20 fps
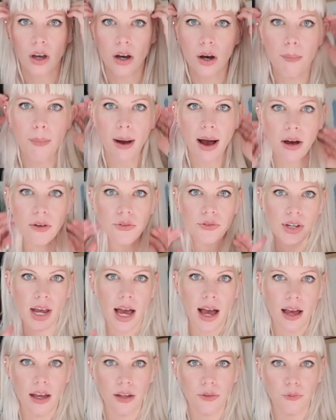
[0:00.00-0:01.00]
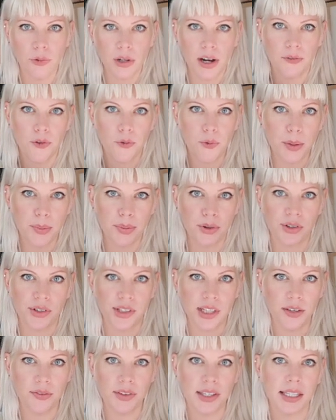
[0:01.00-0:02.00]
amount on whatever we
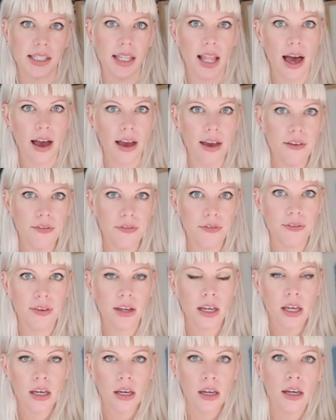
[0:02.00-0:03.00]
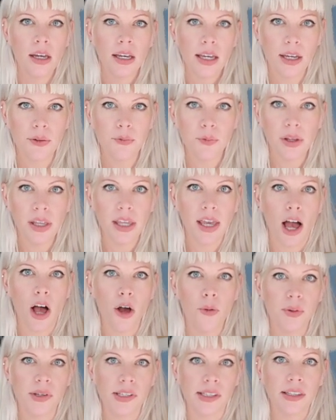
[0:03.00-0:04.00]
perceive as life can really
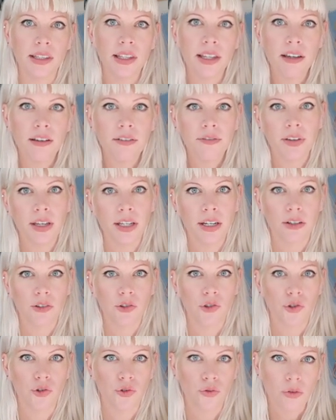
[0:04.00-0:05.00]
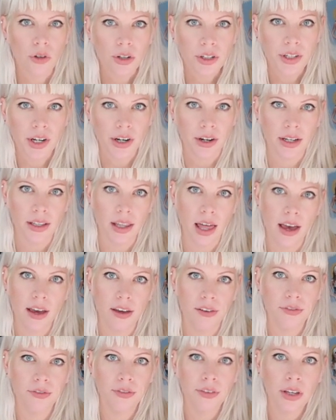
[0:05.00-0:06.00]
help us live an extraordinary life.